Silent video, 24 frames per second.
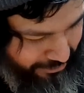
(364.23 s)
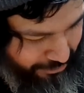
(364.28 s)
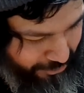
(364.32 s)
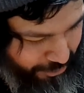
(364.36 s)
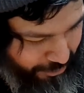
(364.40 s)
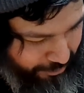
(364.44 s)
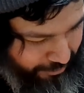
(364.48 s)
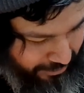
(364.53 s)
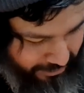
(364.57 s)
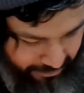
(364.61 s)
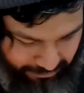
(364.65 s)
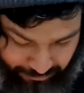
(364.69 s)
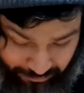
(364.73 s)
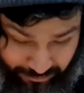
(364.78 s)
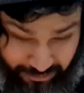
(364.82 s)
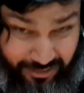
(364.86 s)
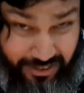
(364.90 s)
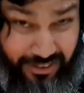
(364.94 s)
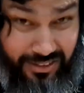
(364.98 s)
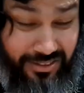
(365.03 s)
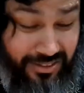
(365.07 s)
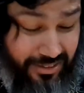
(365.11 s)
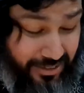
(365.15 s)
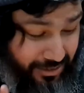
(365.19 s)
normally for
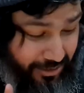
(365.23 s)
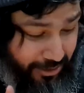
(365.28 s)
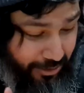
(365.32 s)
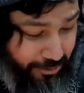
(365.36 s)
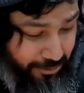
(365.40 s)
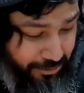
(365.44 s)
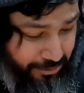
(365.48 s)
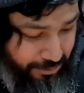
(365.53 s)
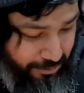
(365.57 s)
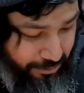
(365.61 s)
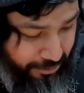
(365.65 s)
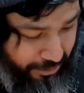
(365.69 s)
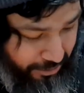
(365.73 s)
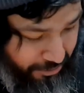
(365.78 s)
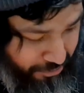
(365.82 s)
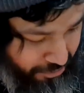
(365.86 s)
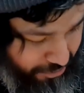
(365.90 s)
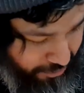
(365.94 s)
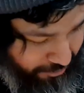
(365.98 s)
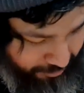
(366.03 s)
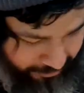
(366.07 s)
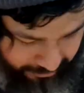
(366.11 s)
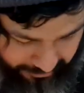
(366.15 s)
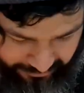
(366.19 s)
this old school
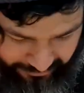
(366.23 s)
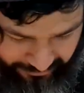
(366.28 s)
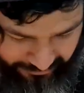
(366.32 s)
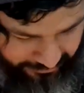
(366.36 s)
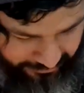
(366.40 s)
control pad.